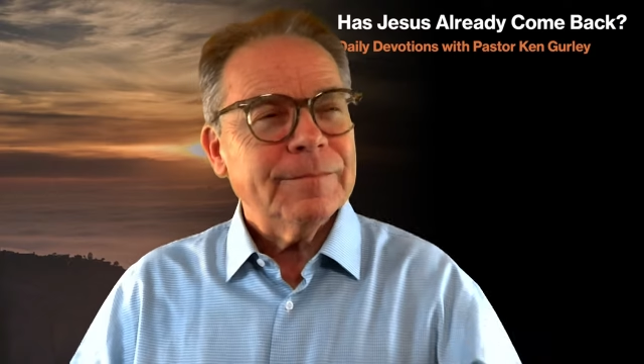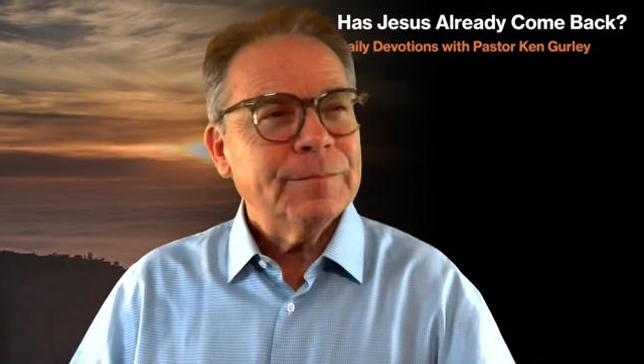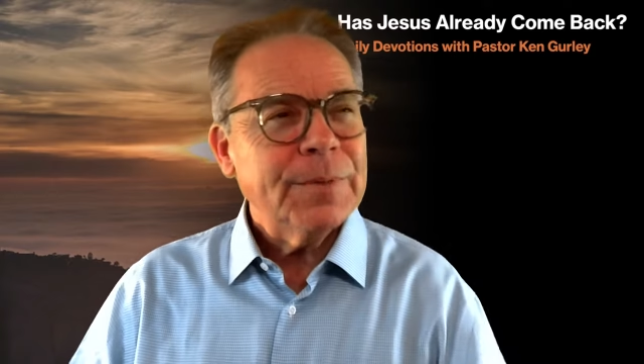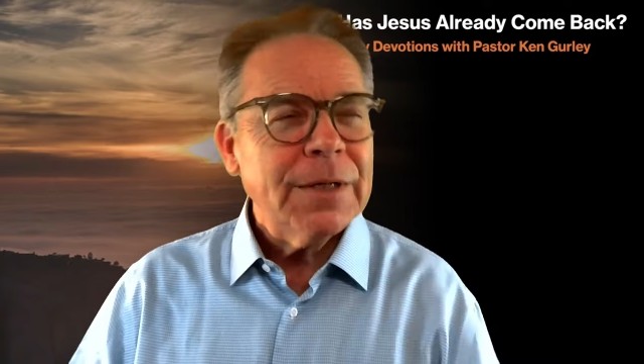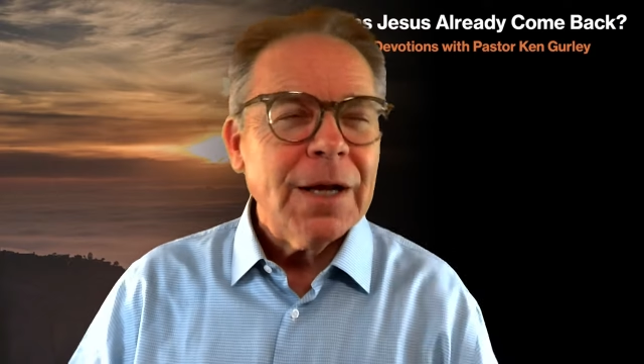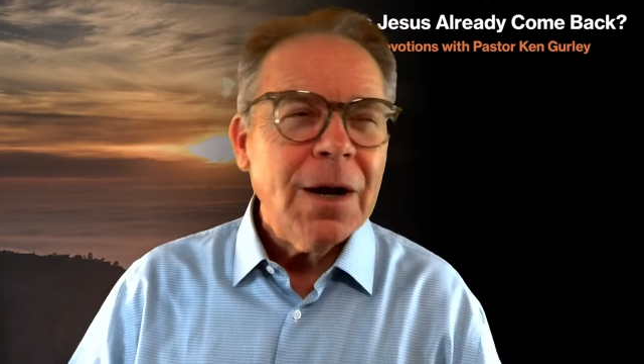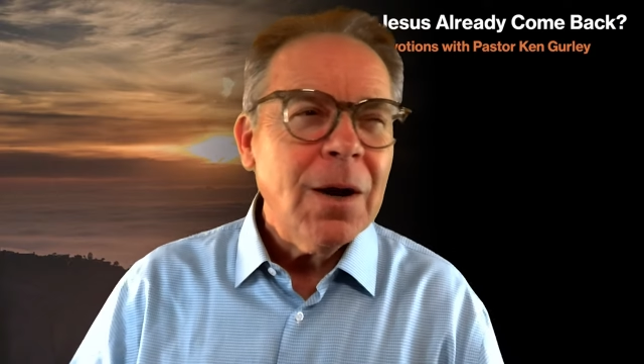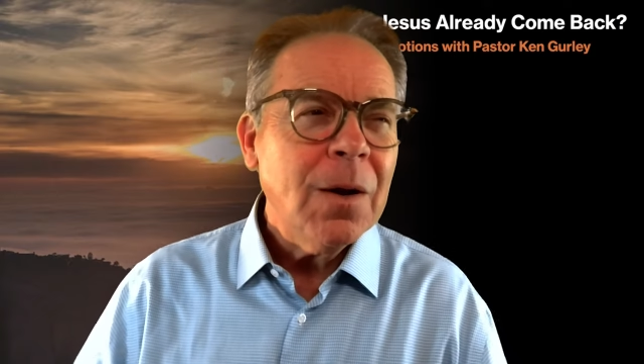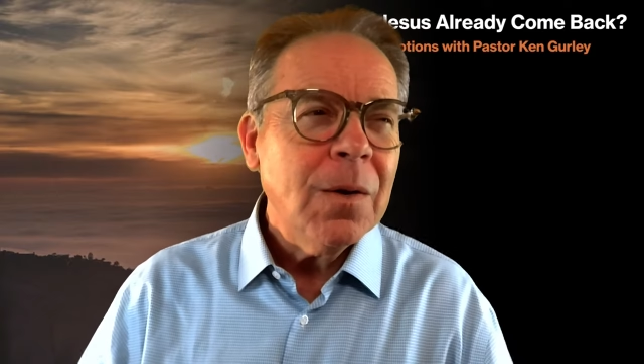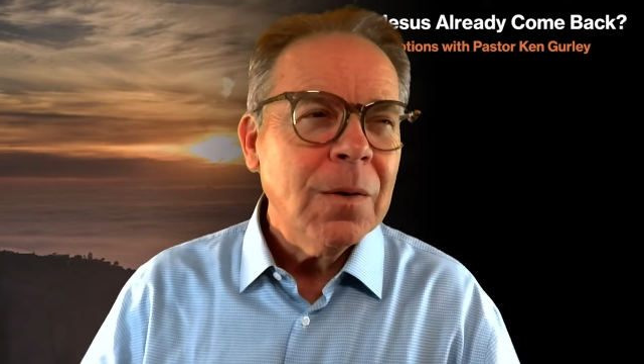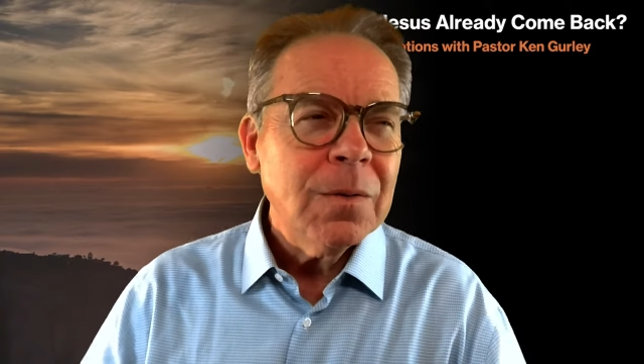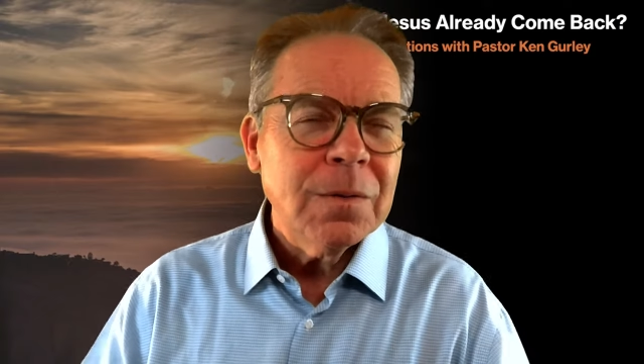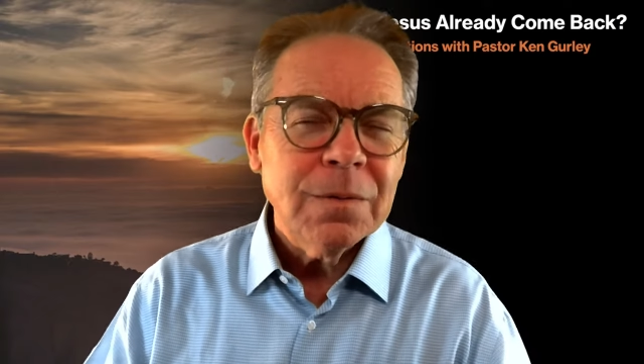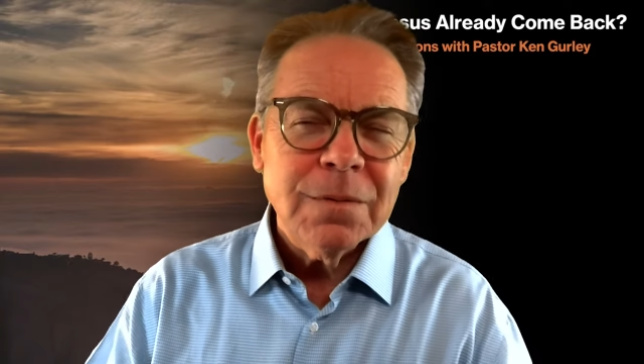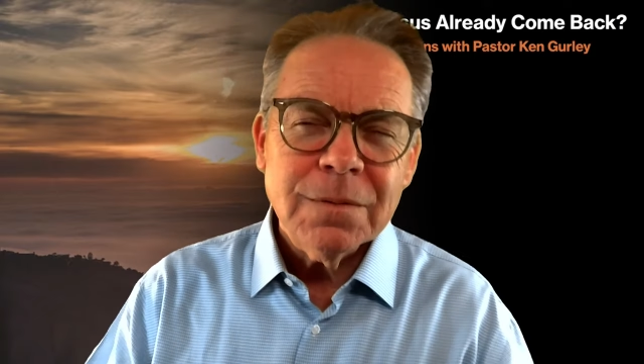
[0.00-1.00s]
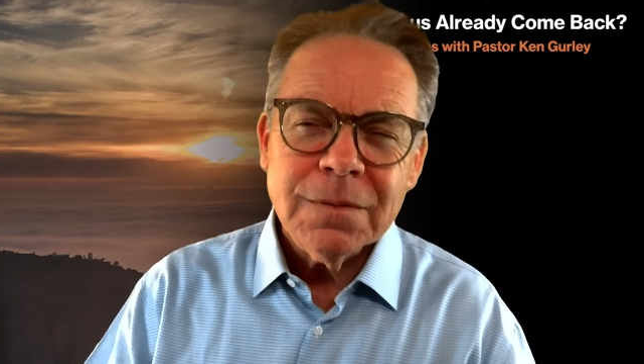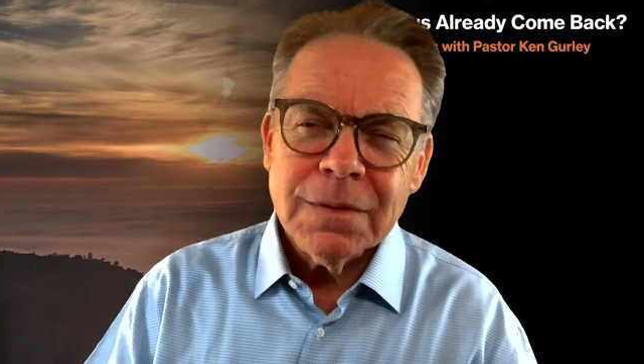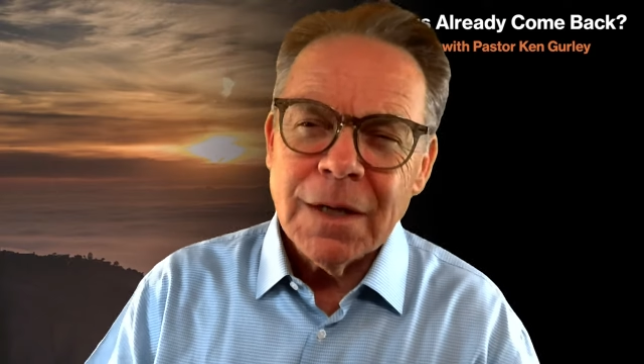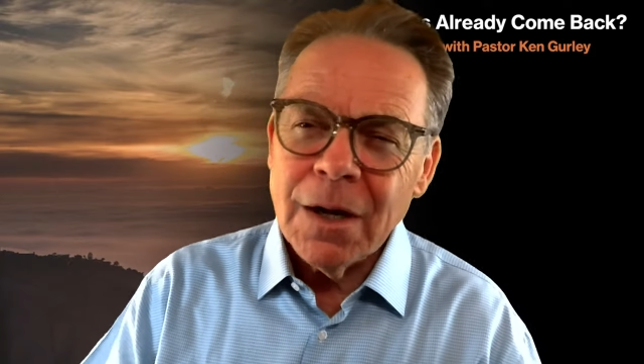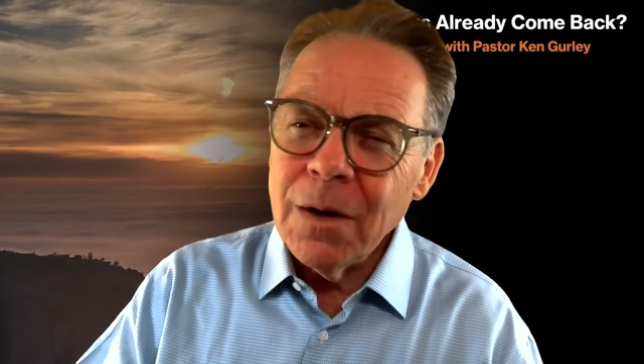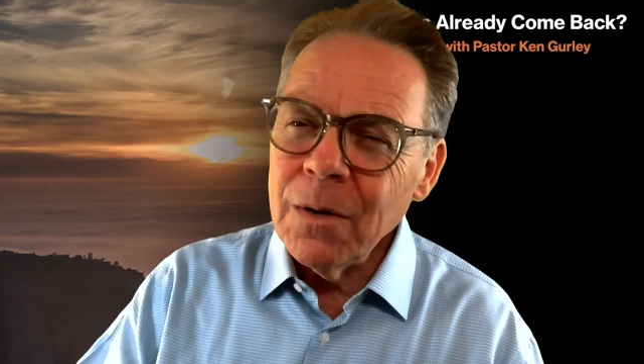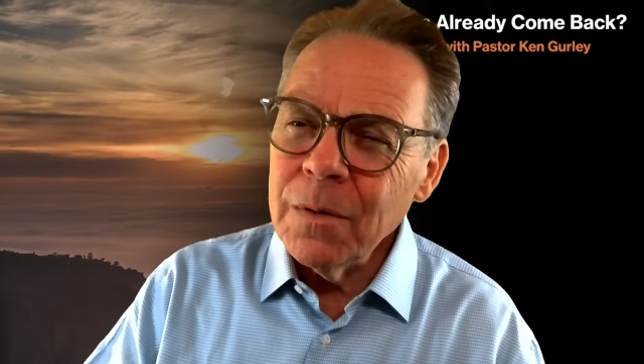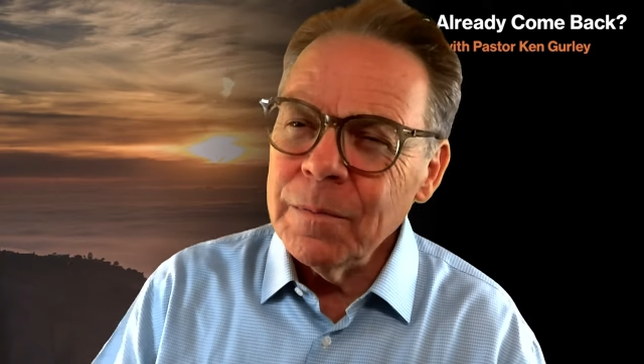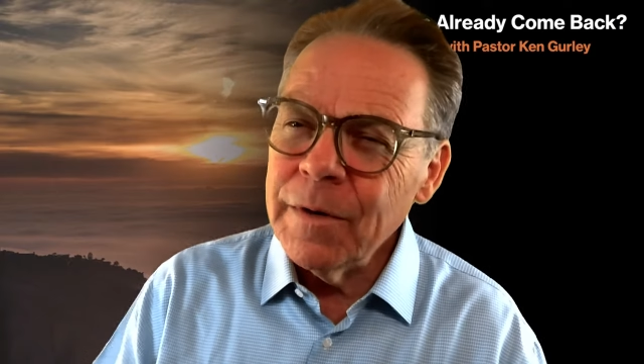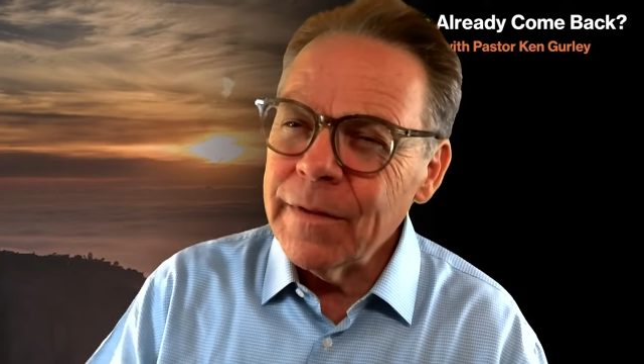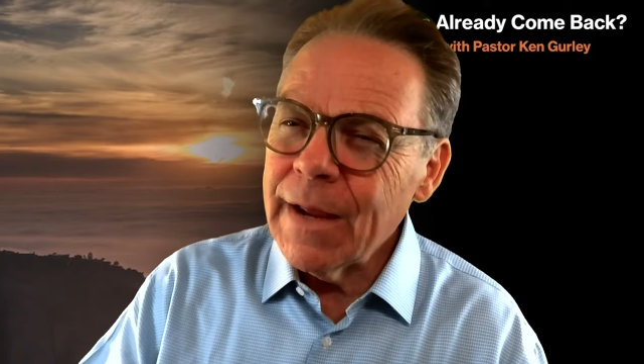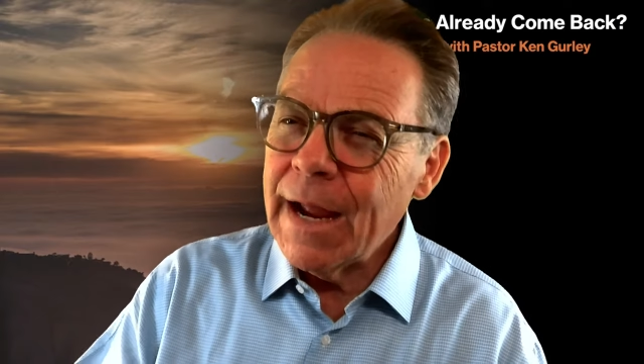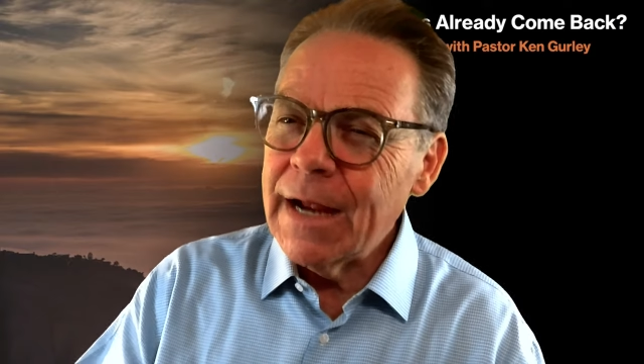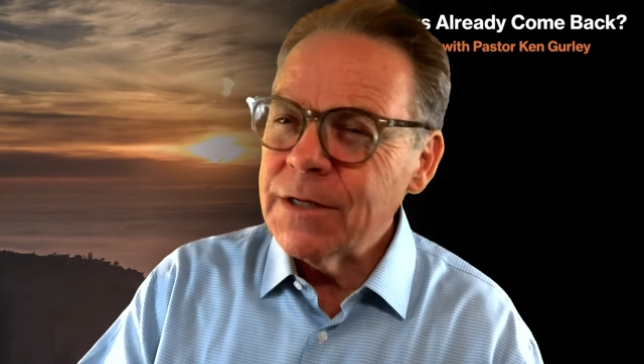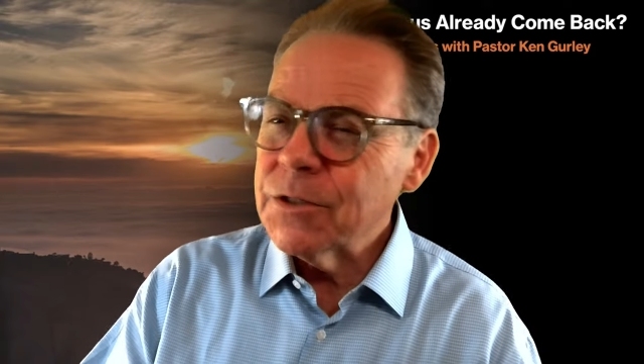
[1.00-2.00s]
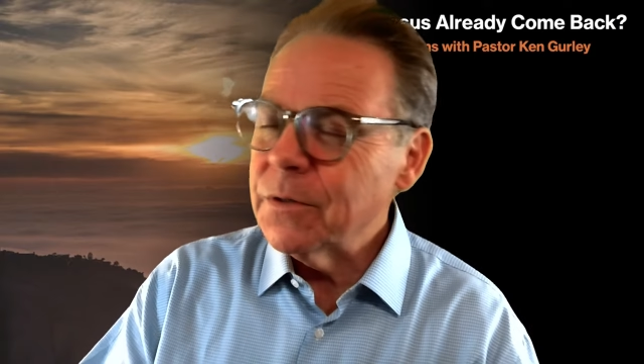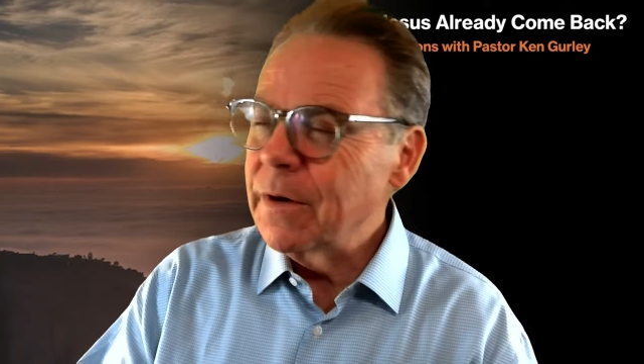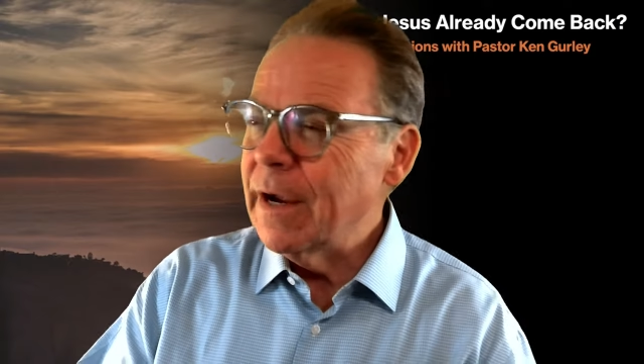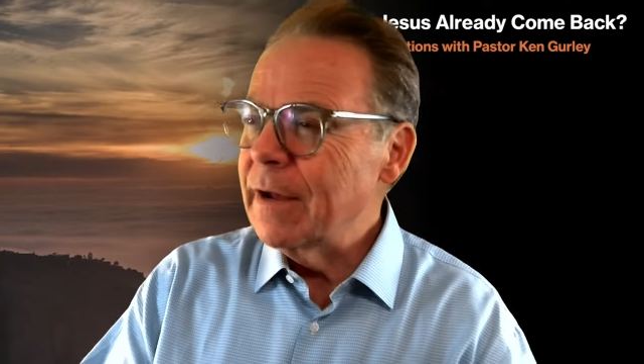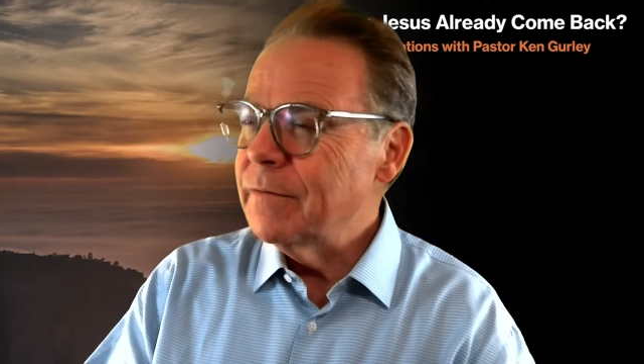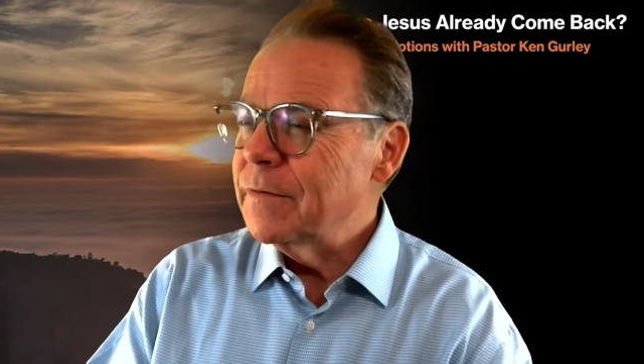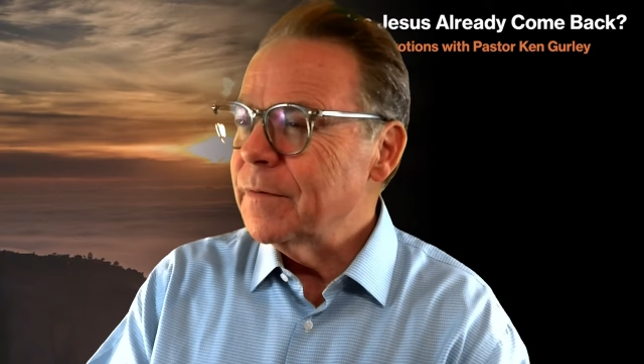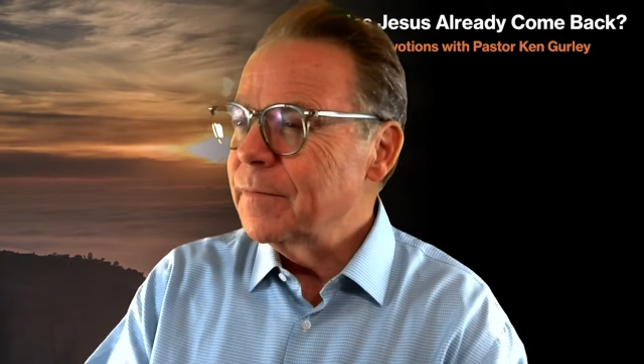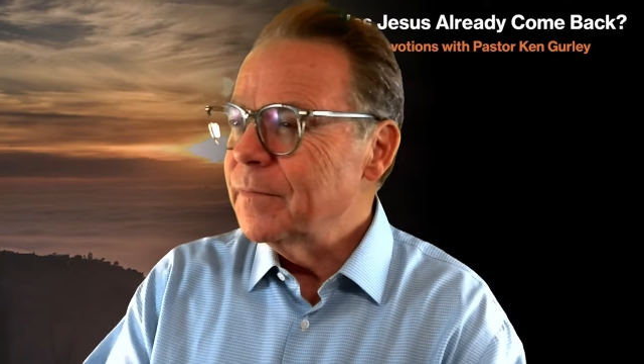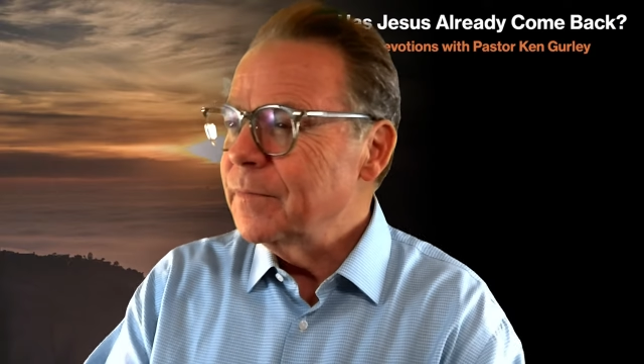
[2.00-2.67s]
But oh, Brother Ashcraft,